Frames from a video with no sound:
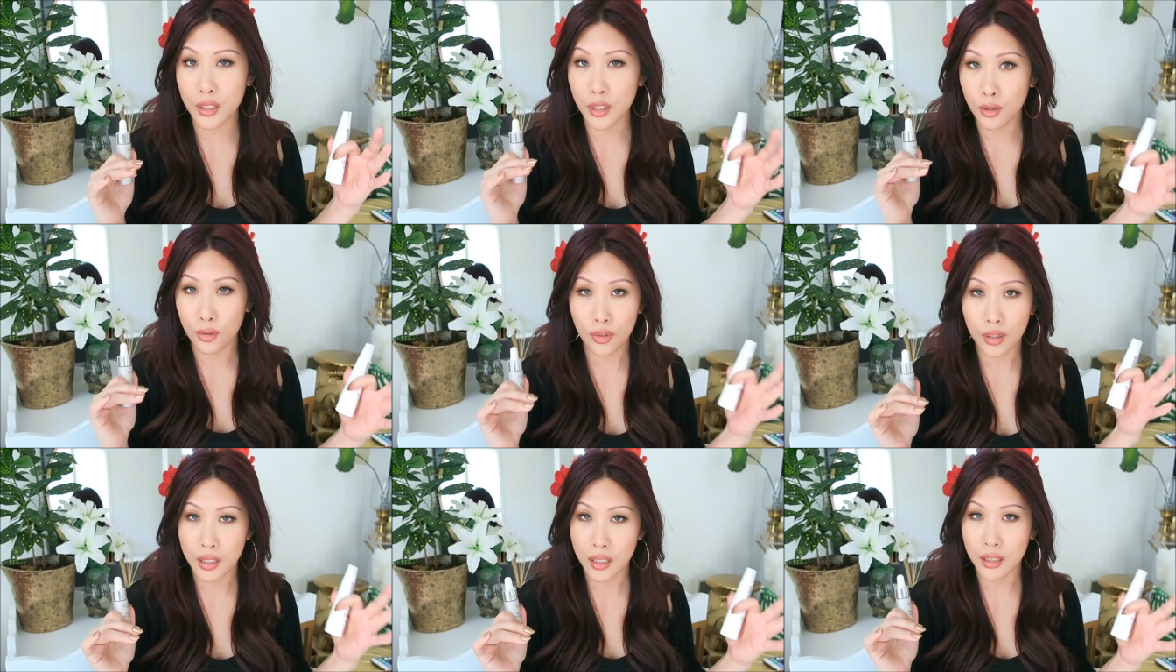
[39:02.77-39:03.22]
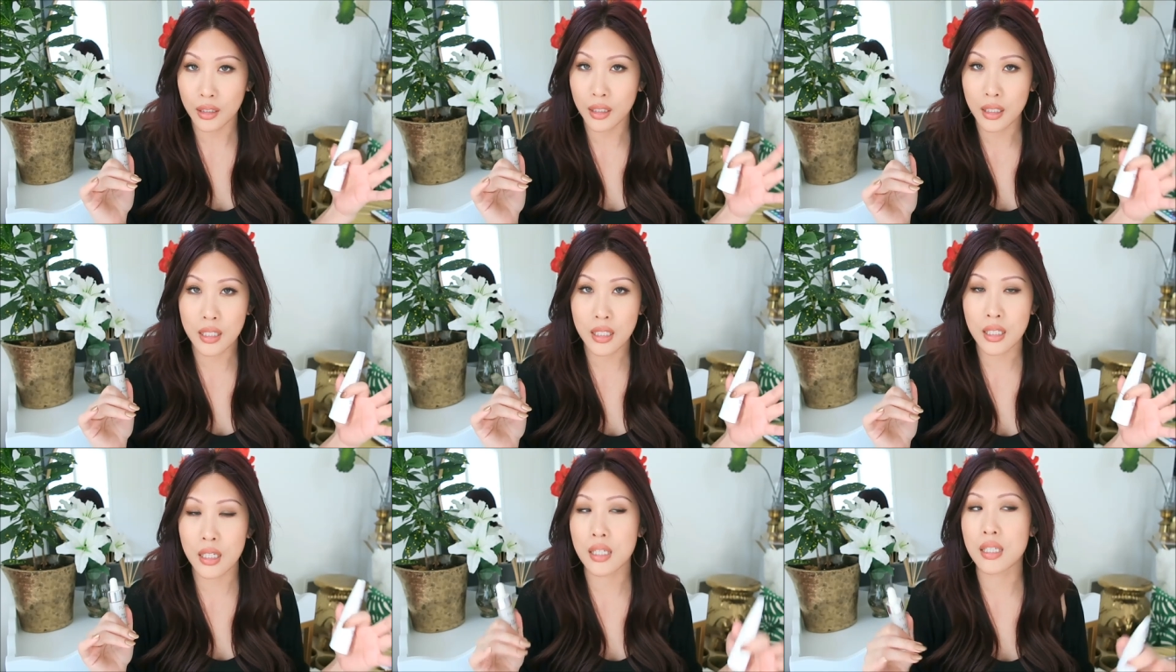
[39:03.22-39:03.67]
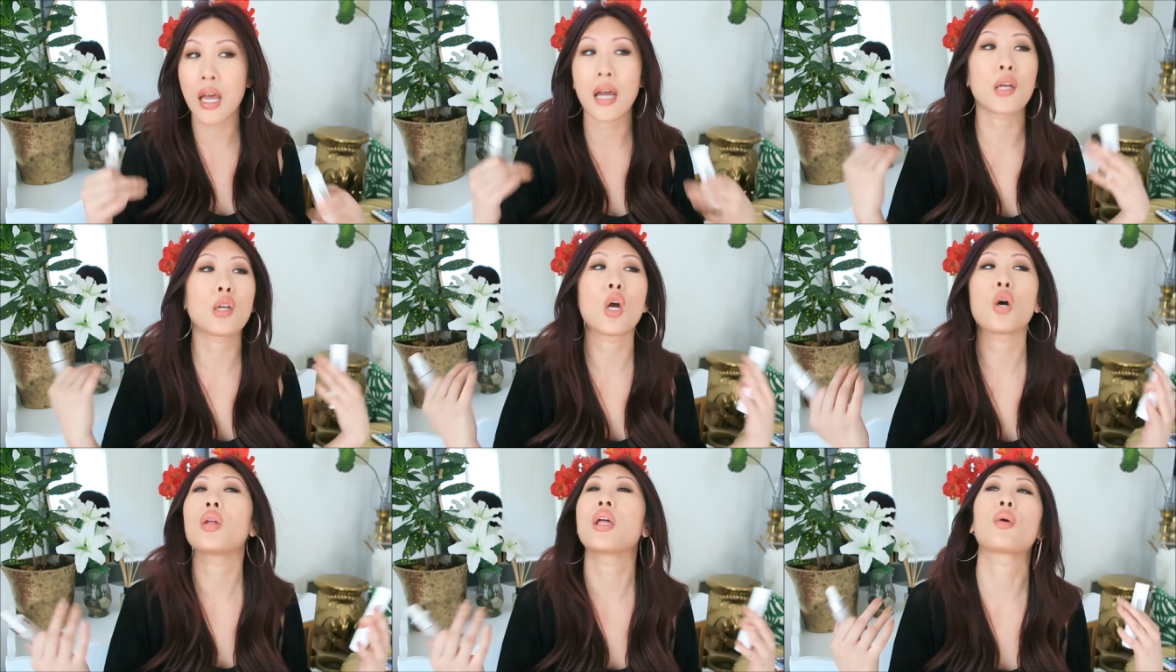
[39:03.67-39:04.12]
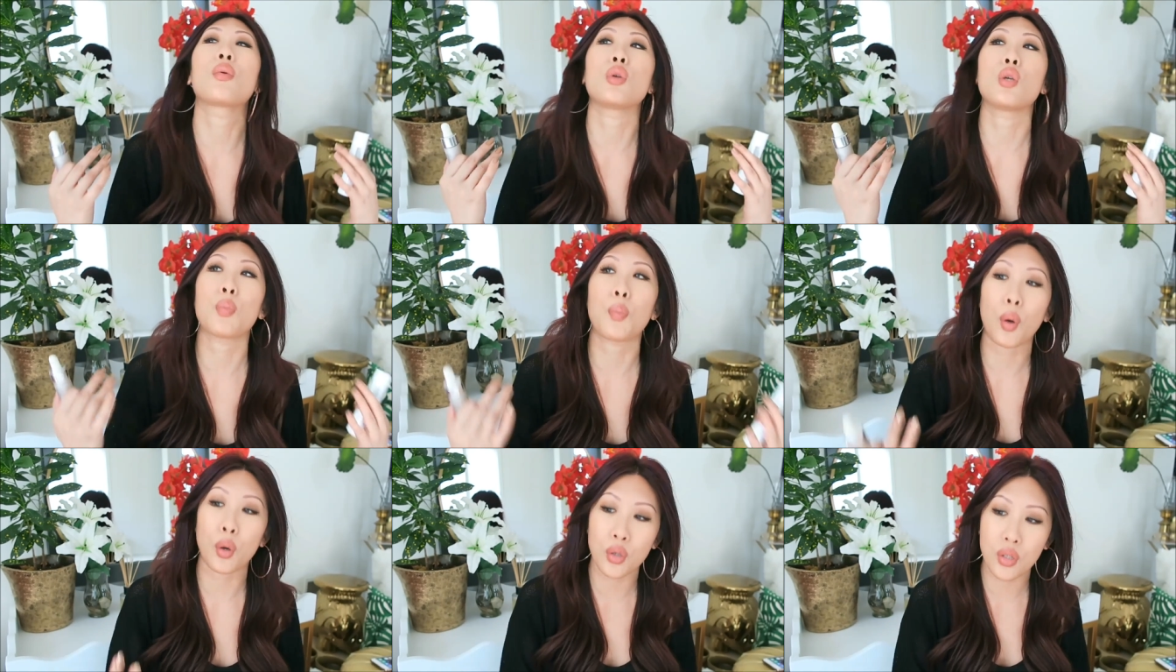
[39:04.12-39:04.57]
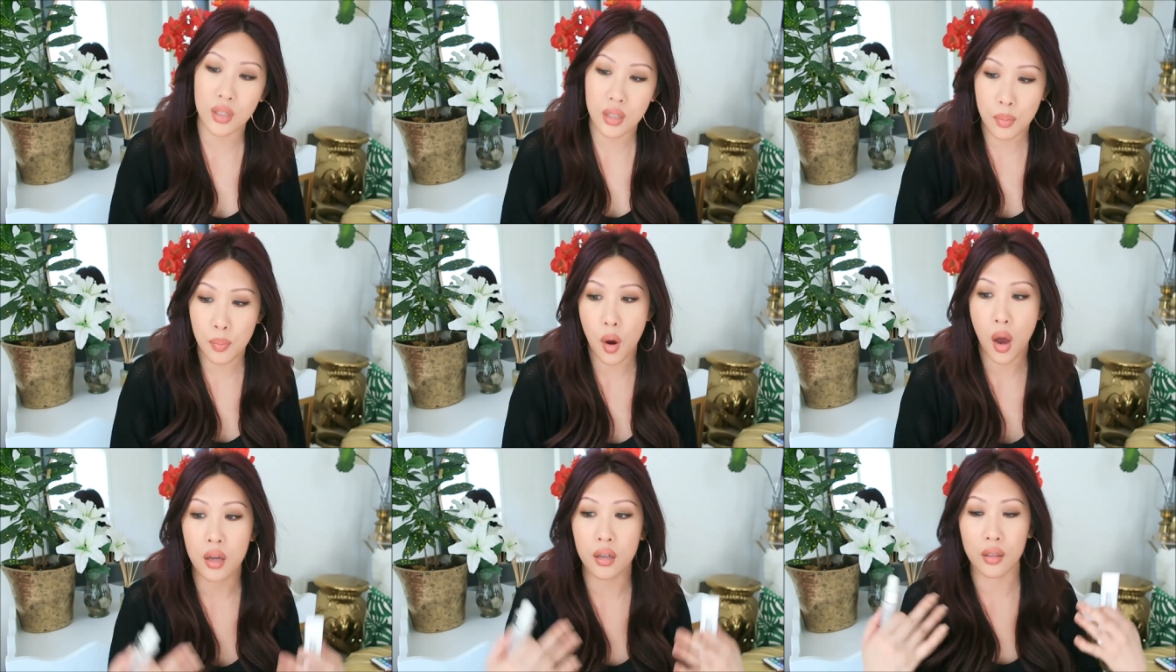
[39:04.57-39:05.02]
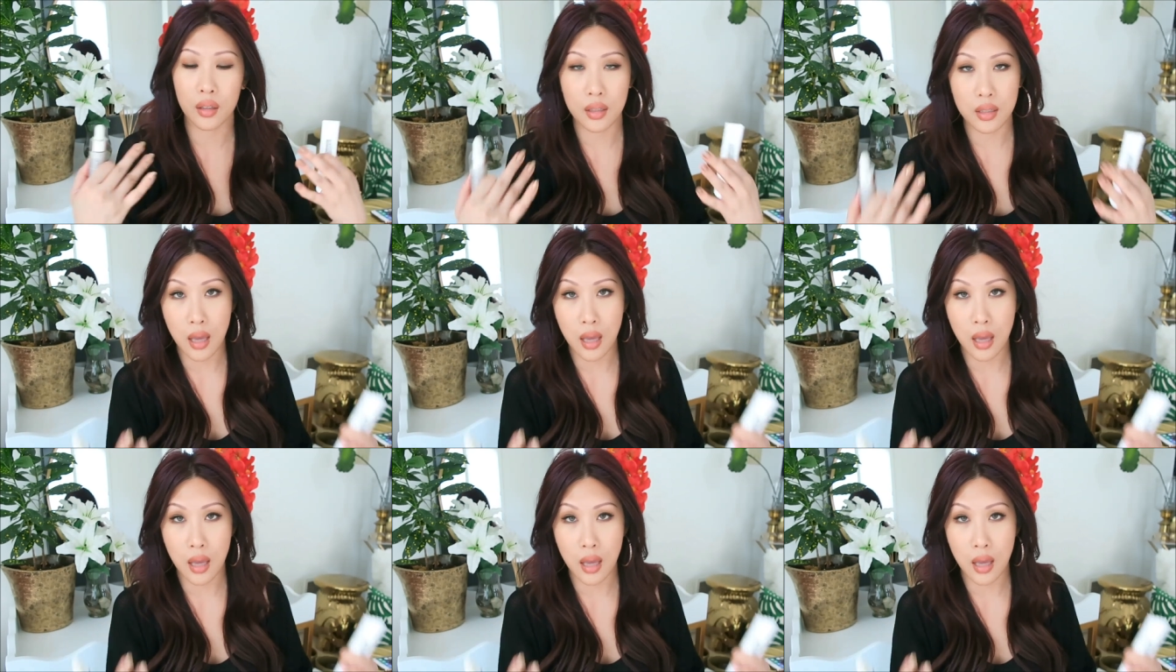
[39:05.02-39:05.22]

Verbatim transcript: the ingredient list is. I know like when you purchase the product,